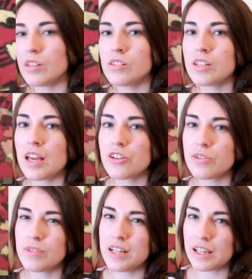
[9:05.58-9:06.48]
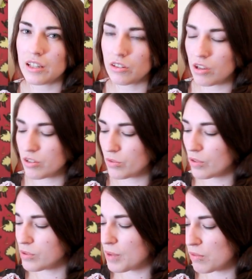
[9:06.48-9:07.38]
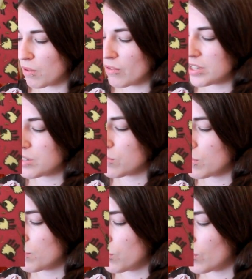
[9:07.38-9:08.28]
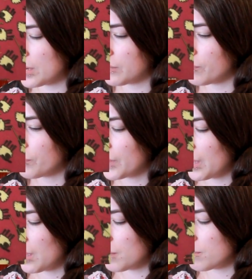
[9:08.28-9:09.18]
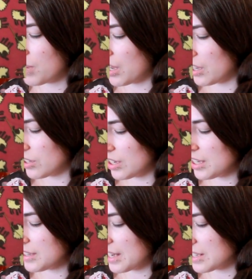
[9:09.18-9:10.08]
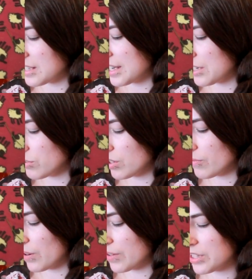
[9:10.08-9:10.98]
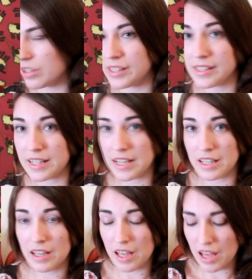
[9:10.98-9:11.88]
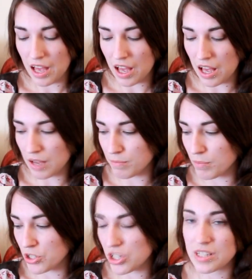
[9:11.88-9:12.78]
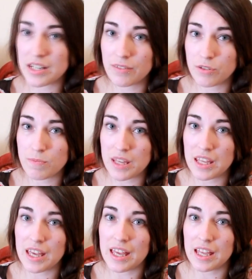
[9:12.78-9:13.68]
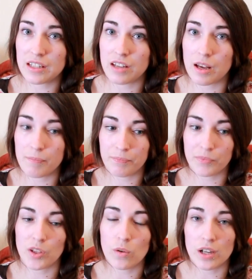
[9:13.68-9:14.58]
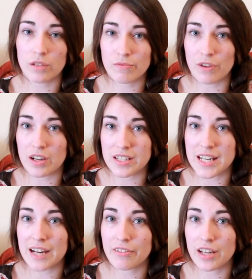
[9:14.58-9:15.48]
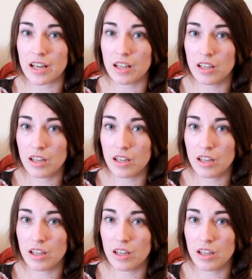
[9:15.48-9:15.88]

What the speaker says: So yeah, she was licking those, so I was a bit worried at one point, but in the end it healed up very nicely. But she did have to be in quite a confined area